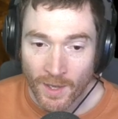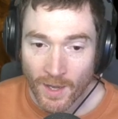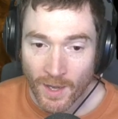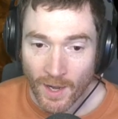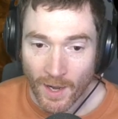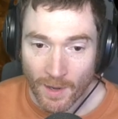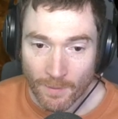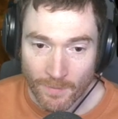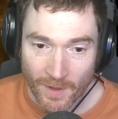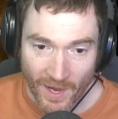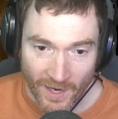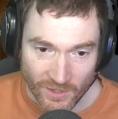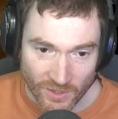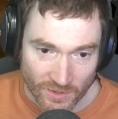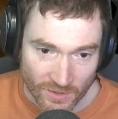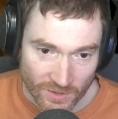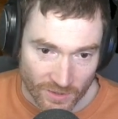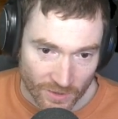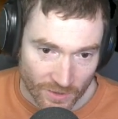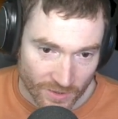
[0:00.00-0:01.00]

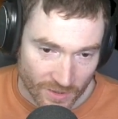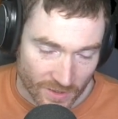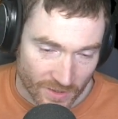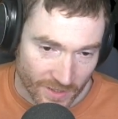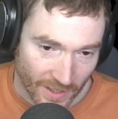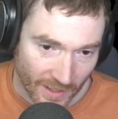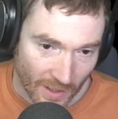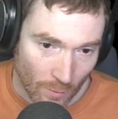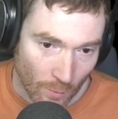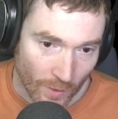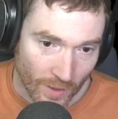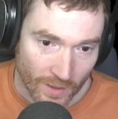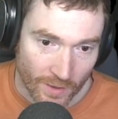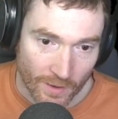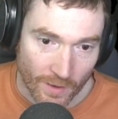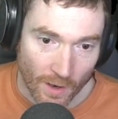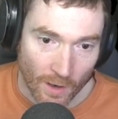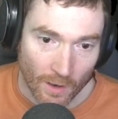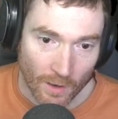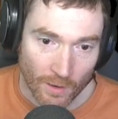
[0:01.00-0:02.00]
Action Surge and Second Wind
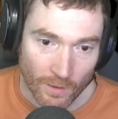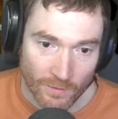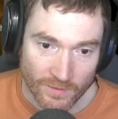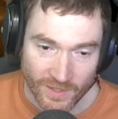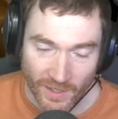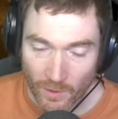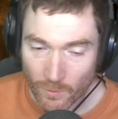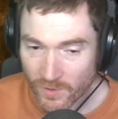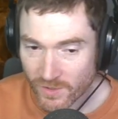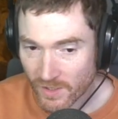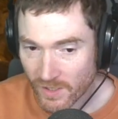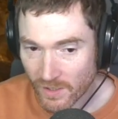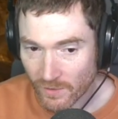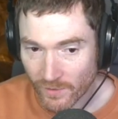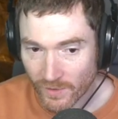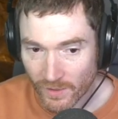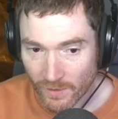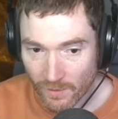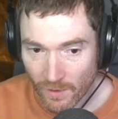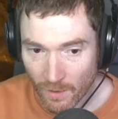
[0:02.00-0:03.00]
Second Wind's a
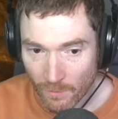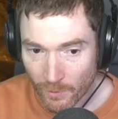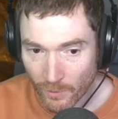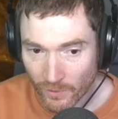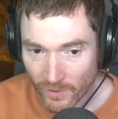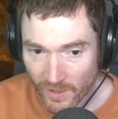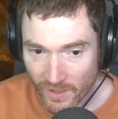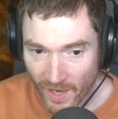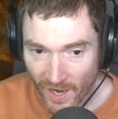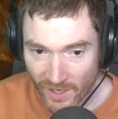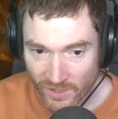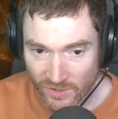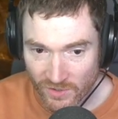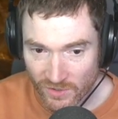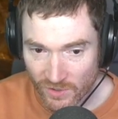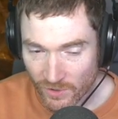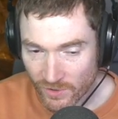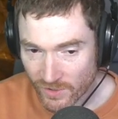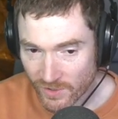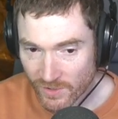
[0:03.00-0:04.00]
healing ability. Action
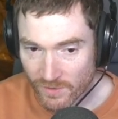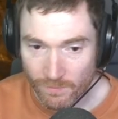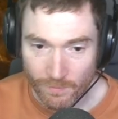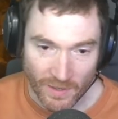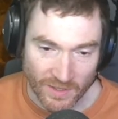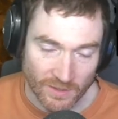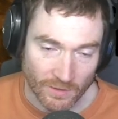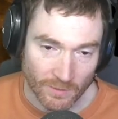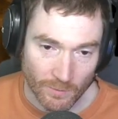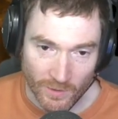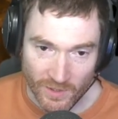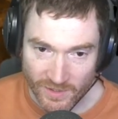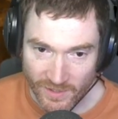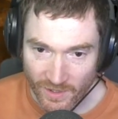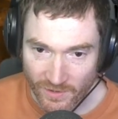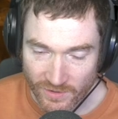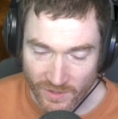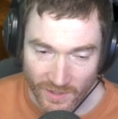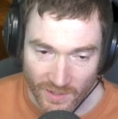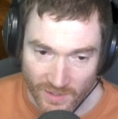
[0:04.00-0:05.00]
Surge is basically what it
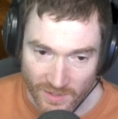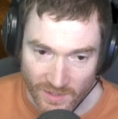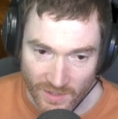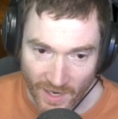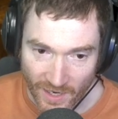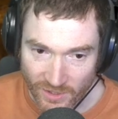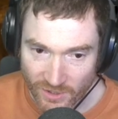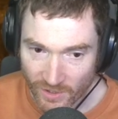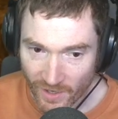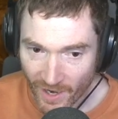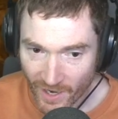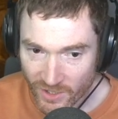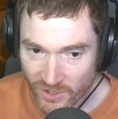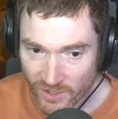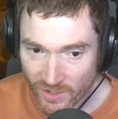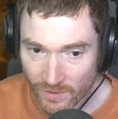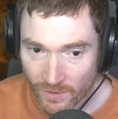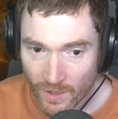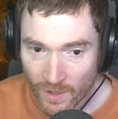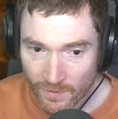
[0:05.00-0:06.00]
sounds like. It's an extra
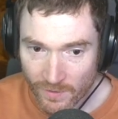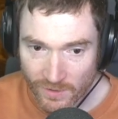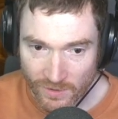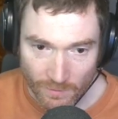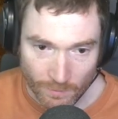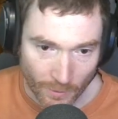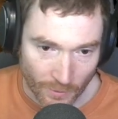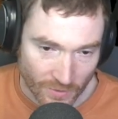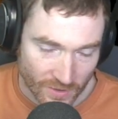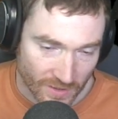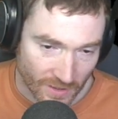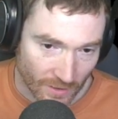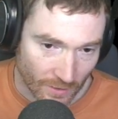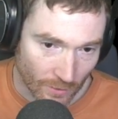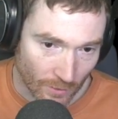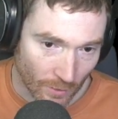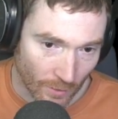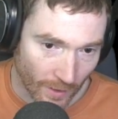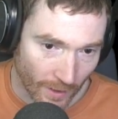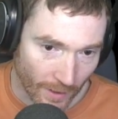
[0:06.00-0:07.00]
action. These are both
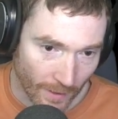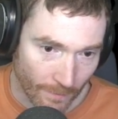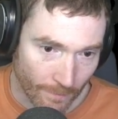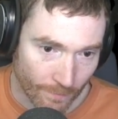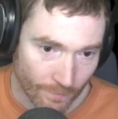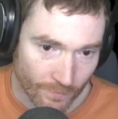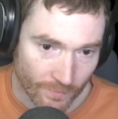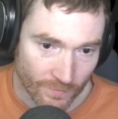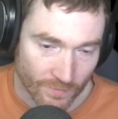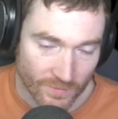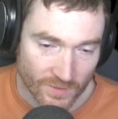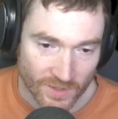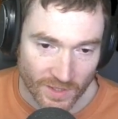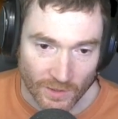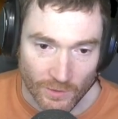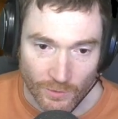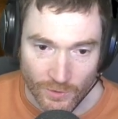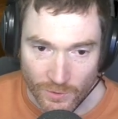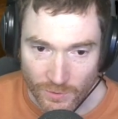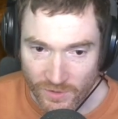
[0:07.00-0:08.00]
single
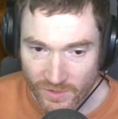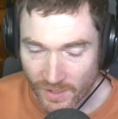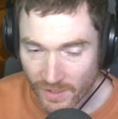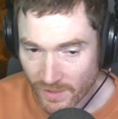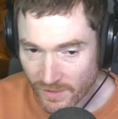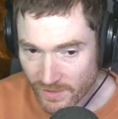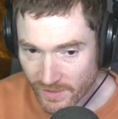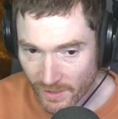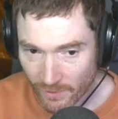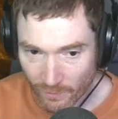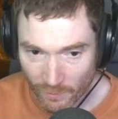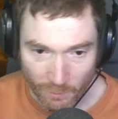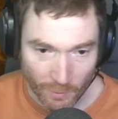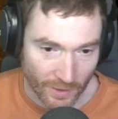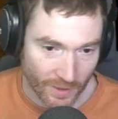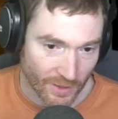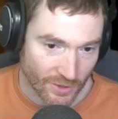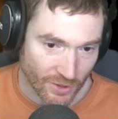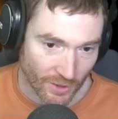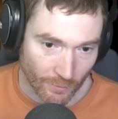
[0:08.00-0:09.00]
use things that
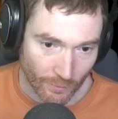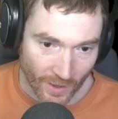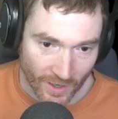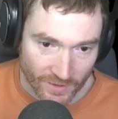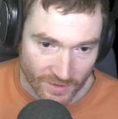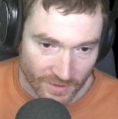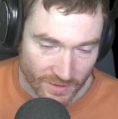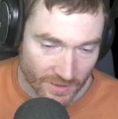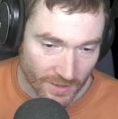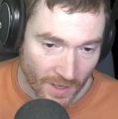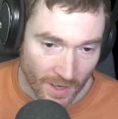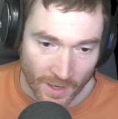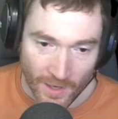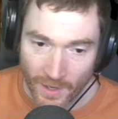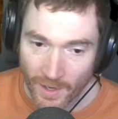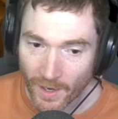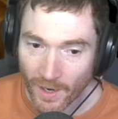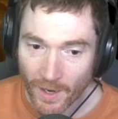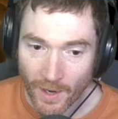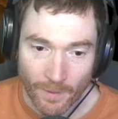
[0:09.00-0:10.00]
replenish on rests.
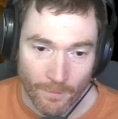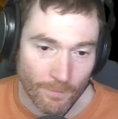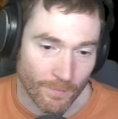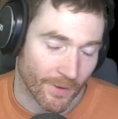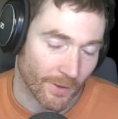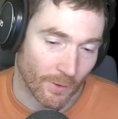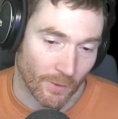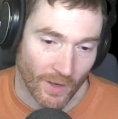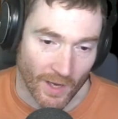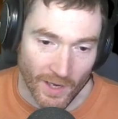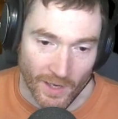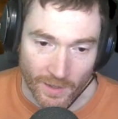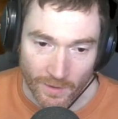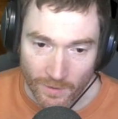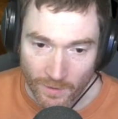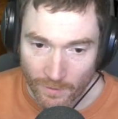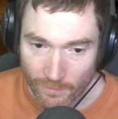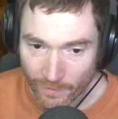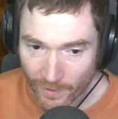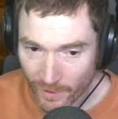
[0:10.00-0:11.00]
They're okay.
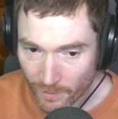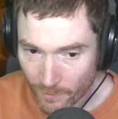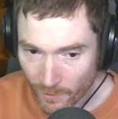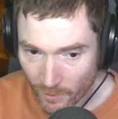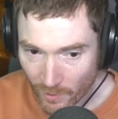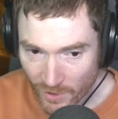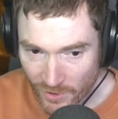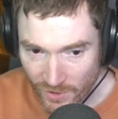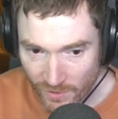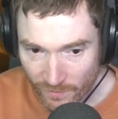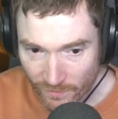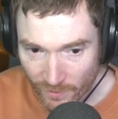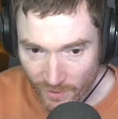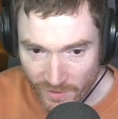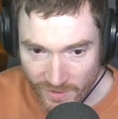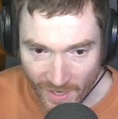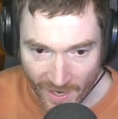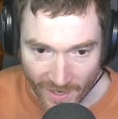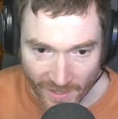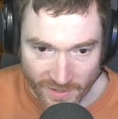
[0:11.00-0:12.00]
Fighter progression for
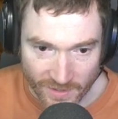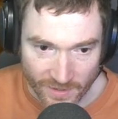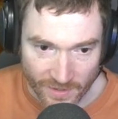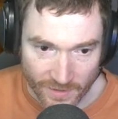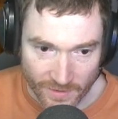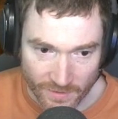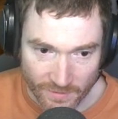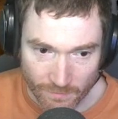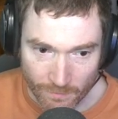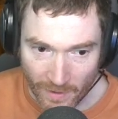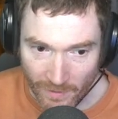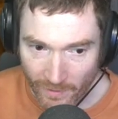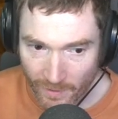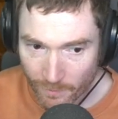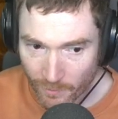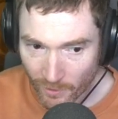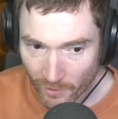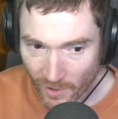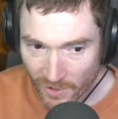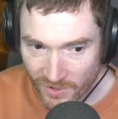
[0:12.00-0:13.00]
attacks is melee
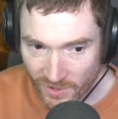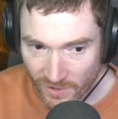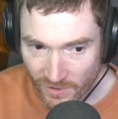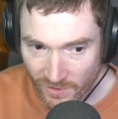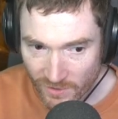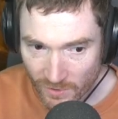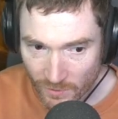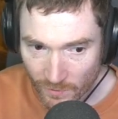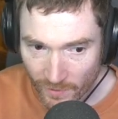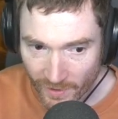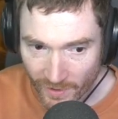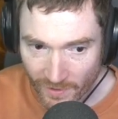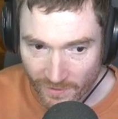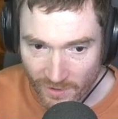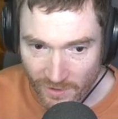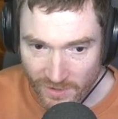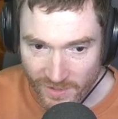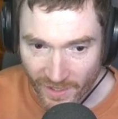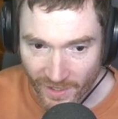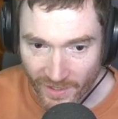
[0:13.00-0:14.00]
progression. So they get
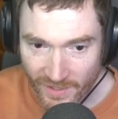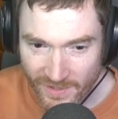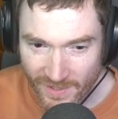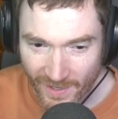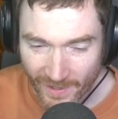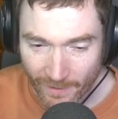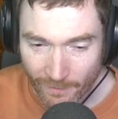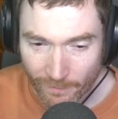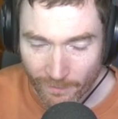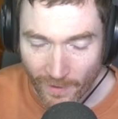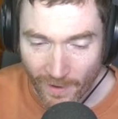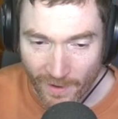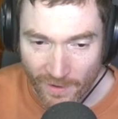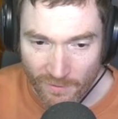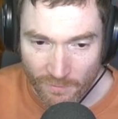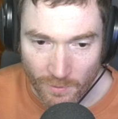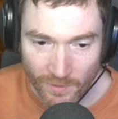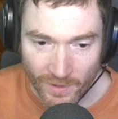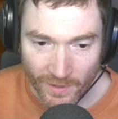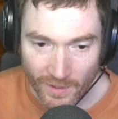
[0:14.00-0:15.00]
their second attack at
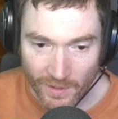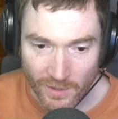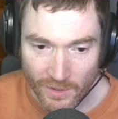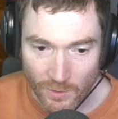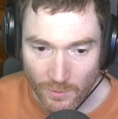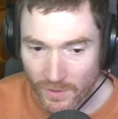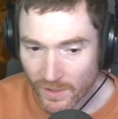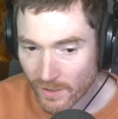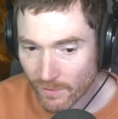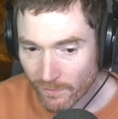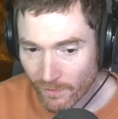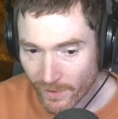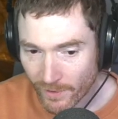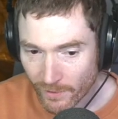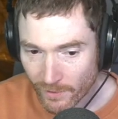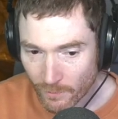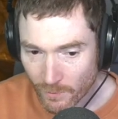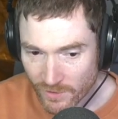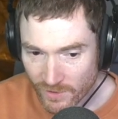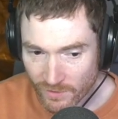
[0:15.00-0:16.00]
5, but they get a unique
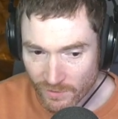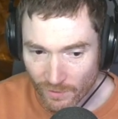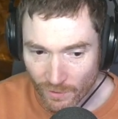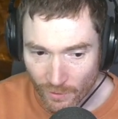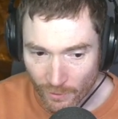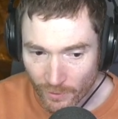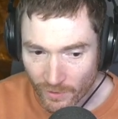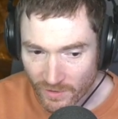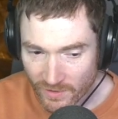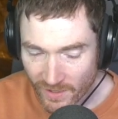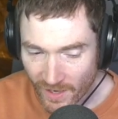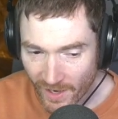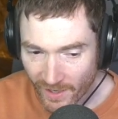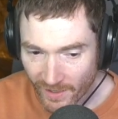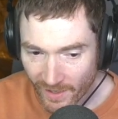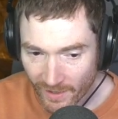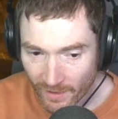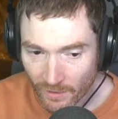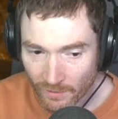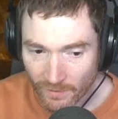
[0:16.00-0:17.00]
fighter, which is third attack
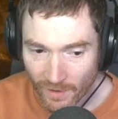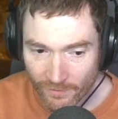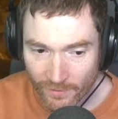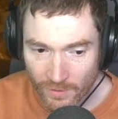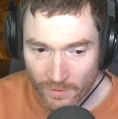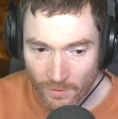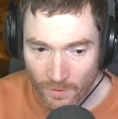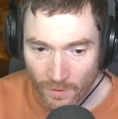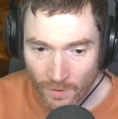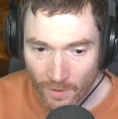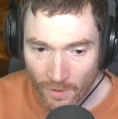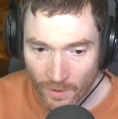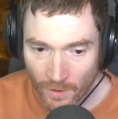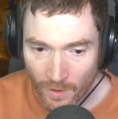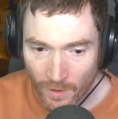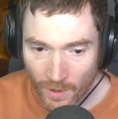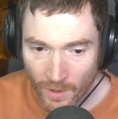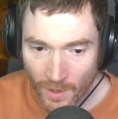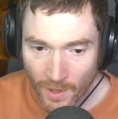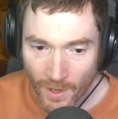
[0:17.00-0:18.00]
at 11.
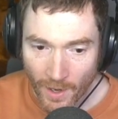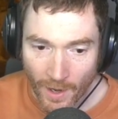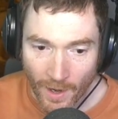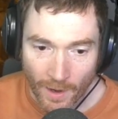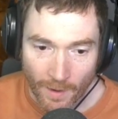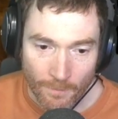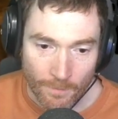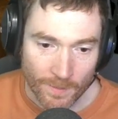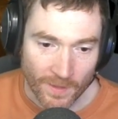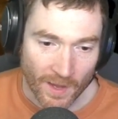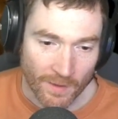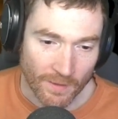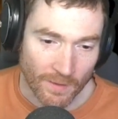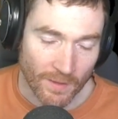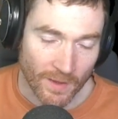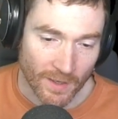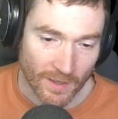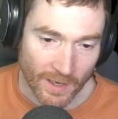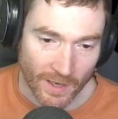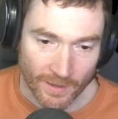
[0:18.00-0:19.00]
And then
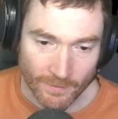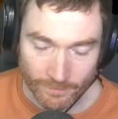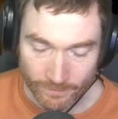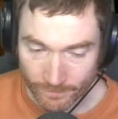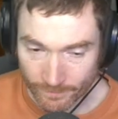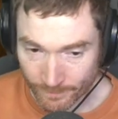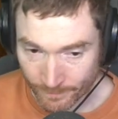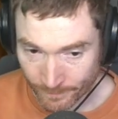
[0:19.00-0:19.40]
they get...